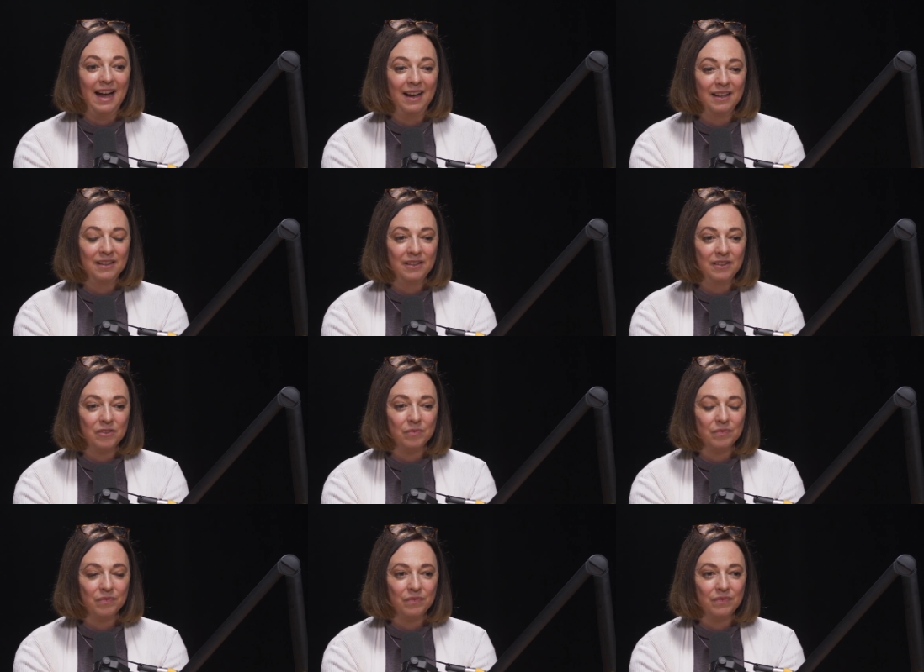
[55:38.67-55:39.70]
and
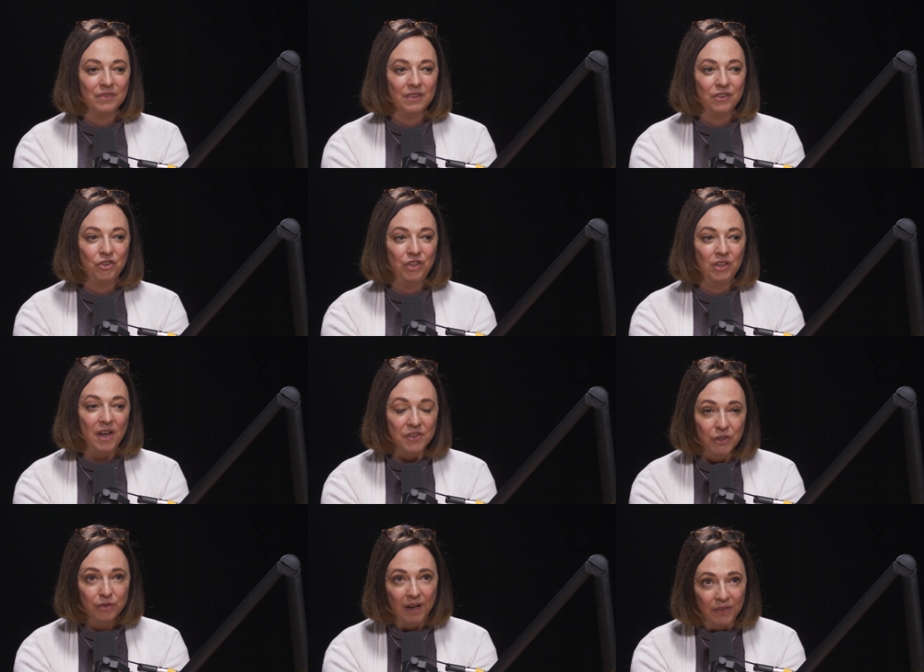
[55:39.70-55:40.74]
she
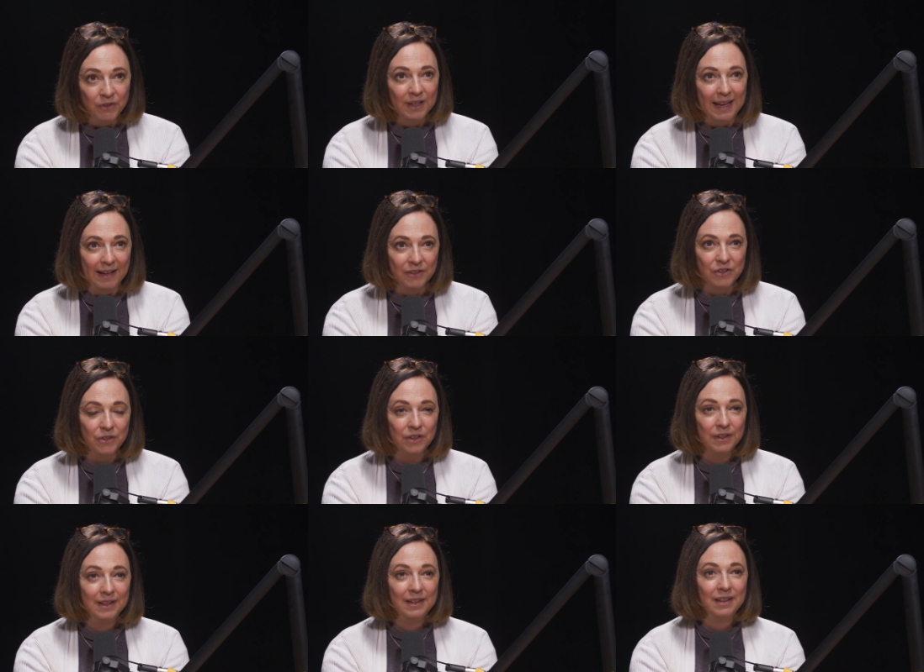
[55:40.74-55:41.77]
lost her father to
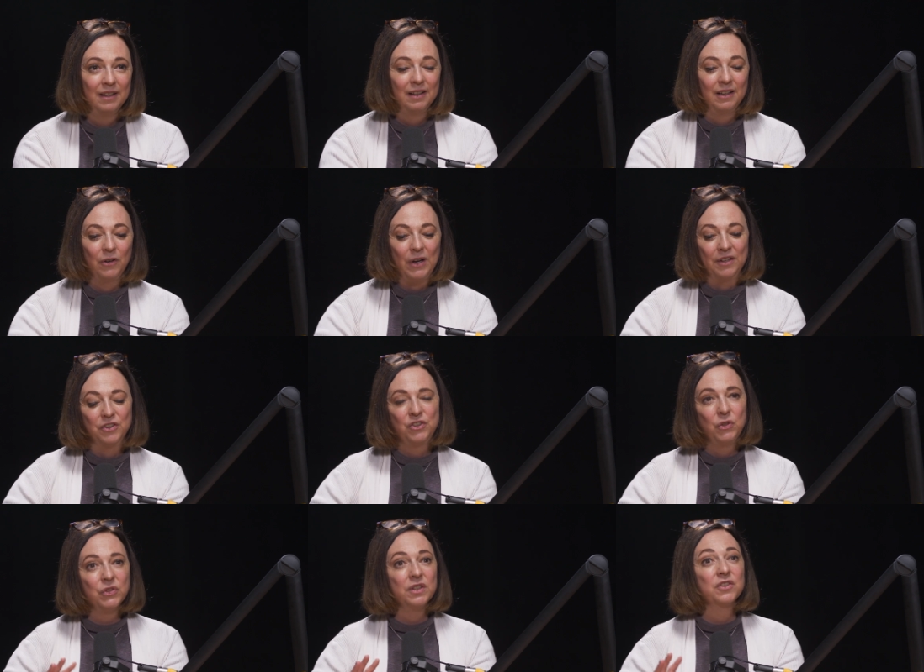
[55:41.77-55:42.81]
cancer. Okay. And
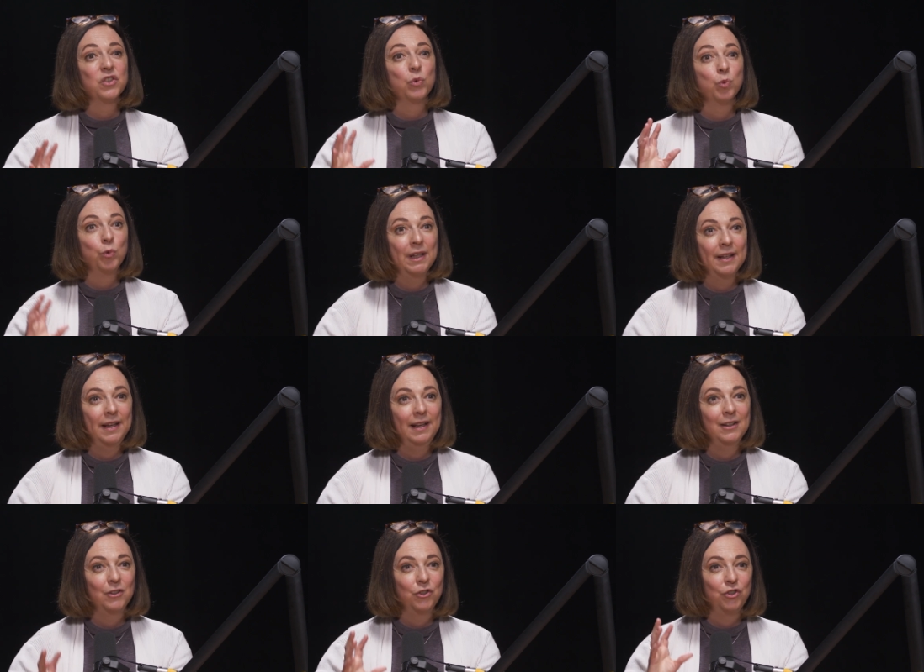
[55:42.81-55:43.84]
Susan is a
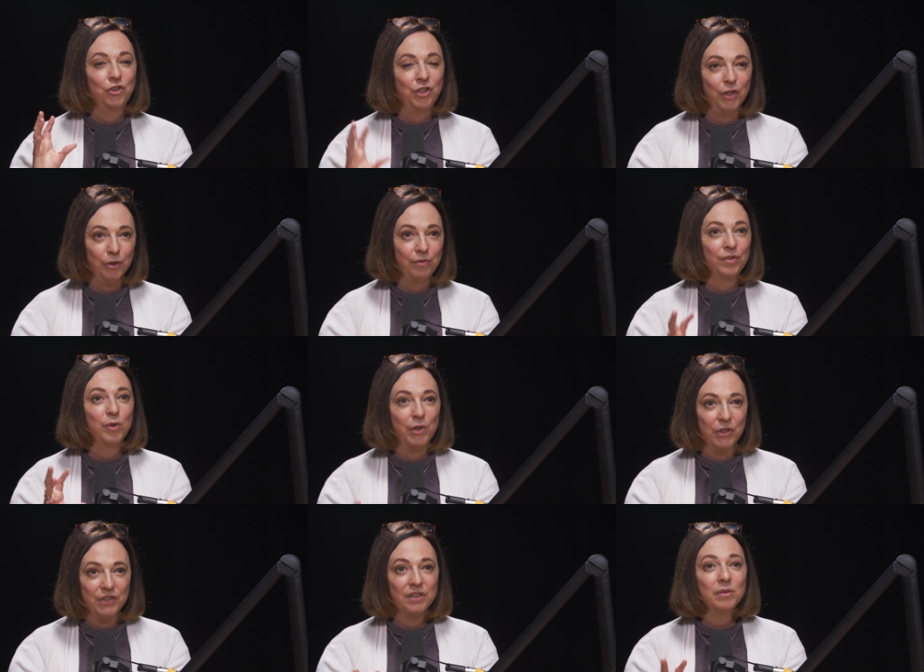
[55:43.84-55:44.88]
really cheerful
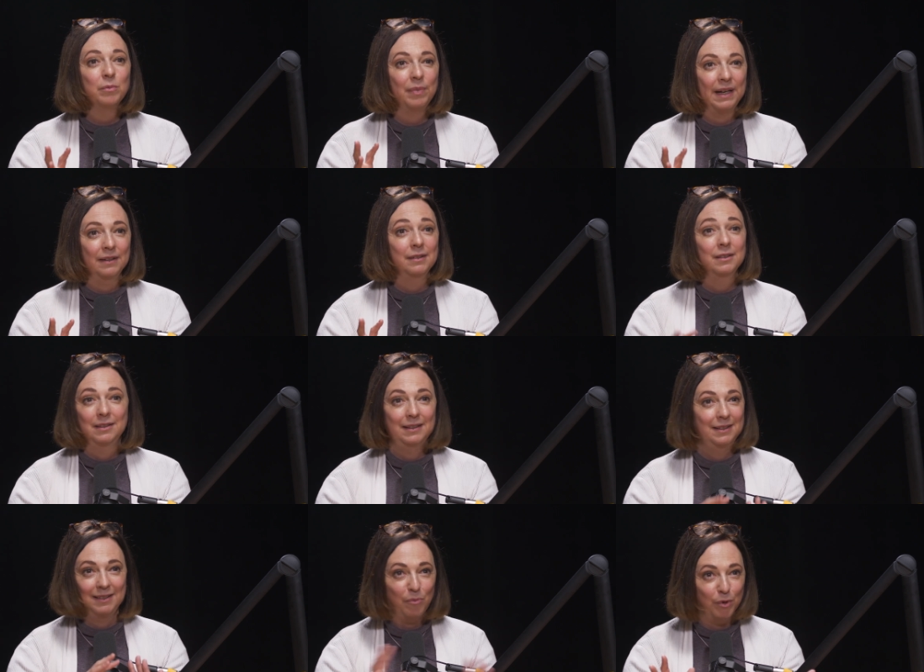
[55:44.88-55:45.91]
person by
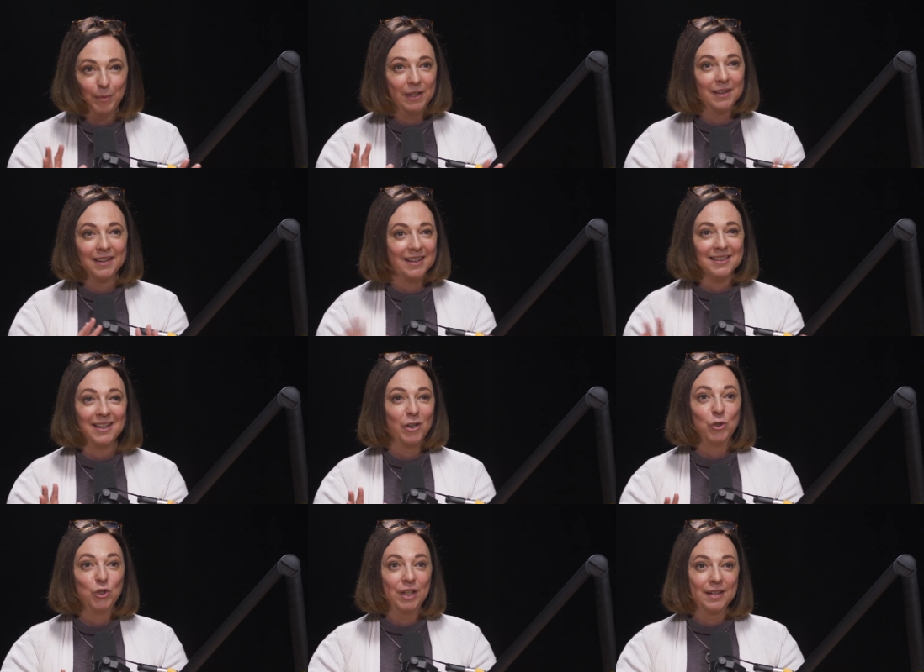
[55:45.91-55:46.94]
temperament. That's mm-hmm. like
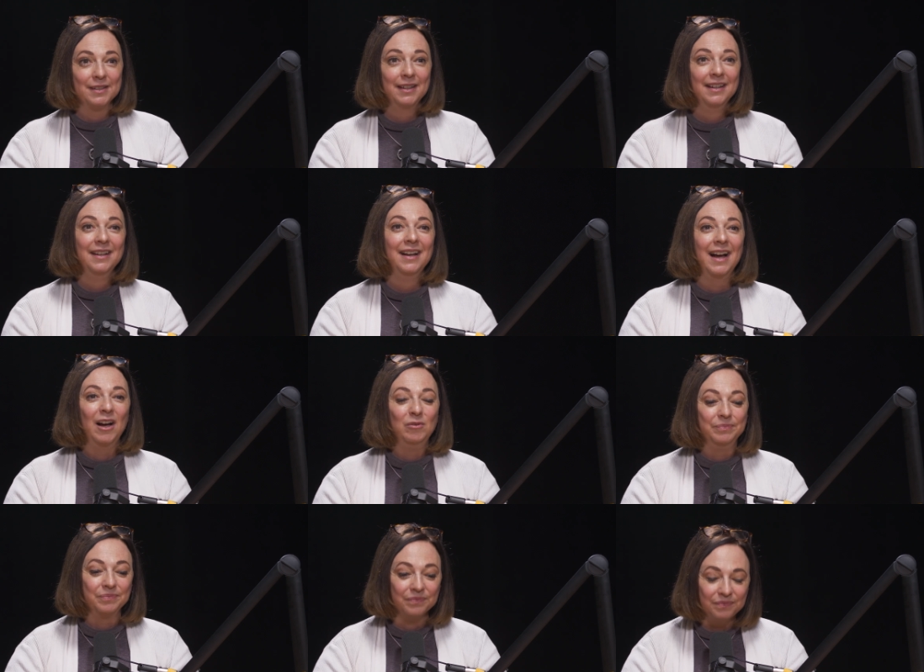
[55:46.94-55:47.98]
who she is.
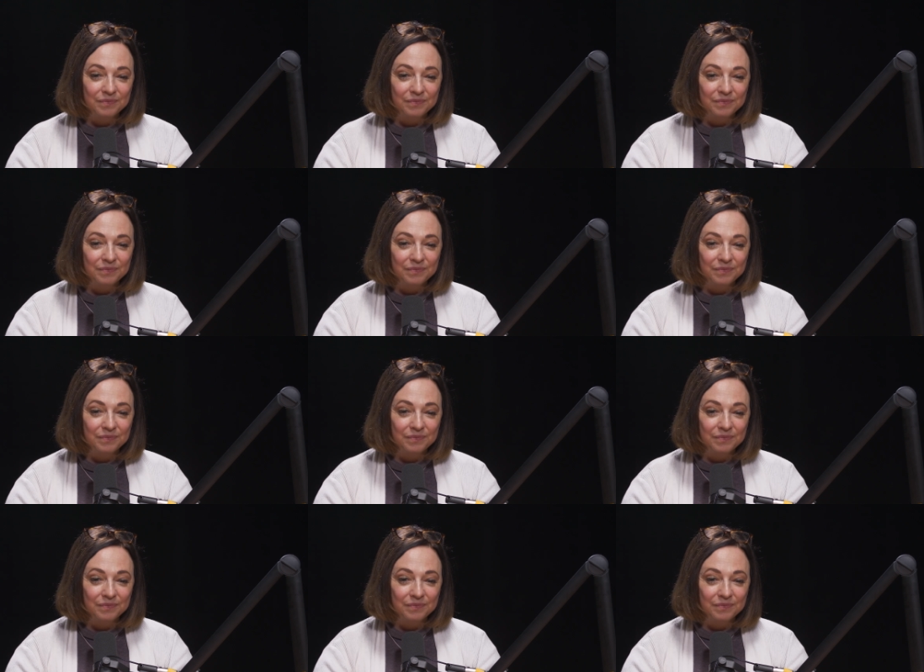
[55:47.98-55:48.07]
Um,